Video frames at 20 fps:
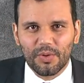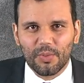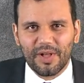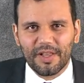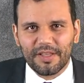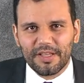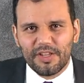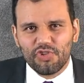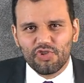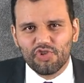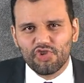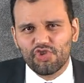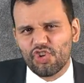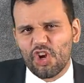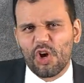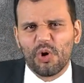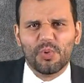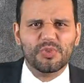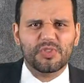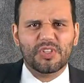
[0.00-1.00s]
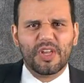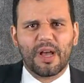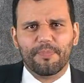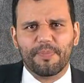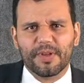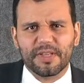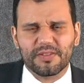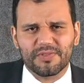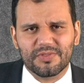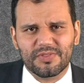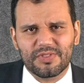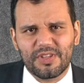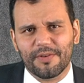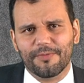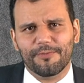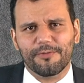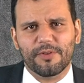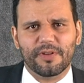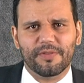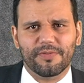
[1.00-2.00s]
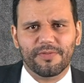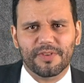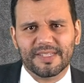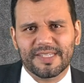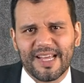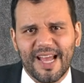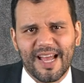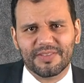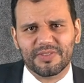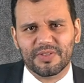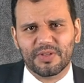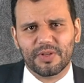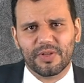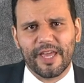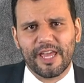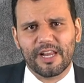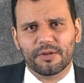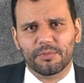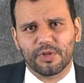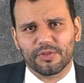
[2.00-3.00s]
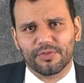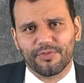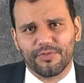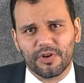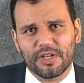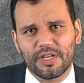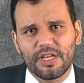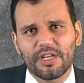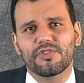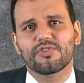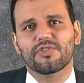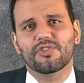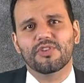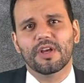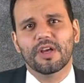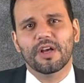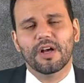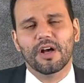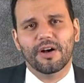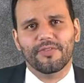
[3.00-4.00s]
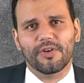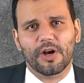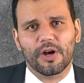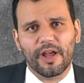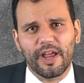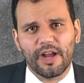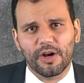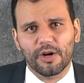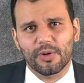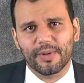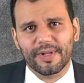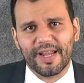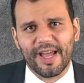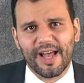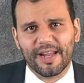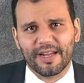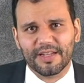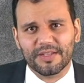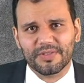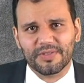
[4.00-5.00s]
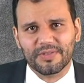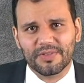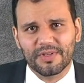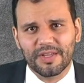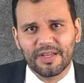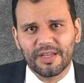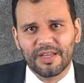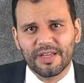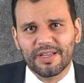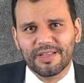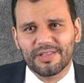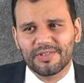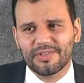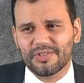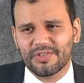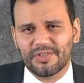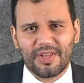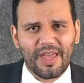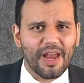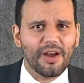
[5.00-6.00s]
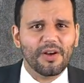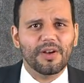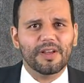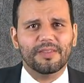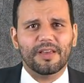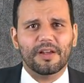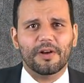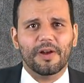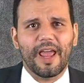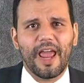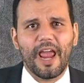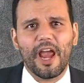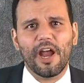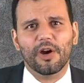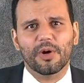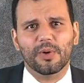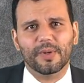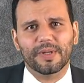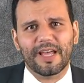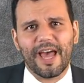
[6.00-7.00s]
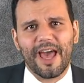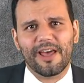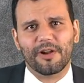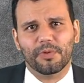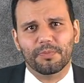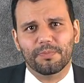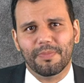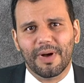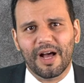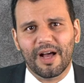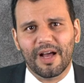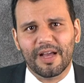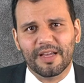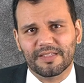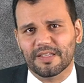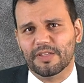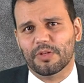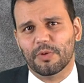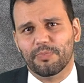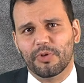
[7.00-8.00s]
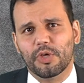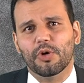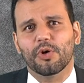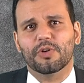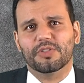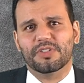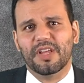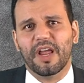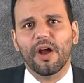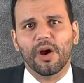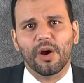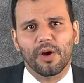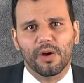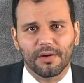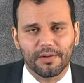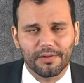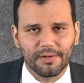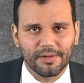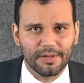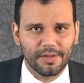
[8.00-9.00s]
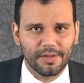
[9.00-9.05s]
Well, he shows up as different fantastical animals for each of our heroin addicts, scaring their heroin-addled minds into pure terror.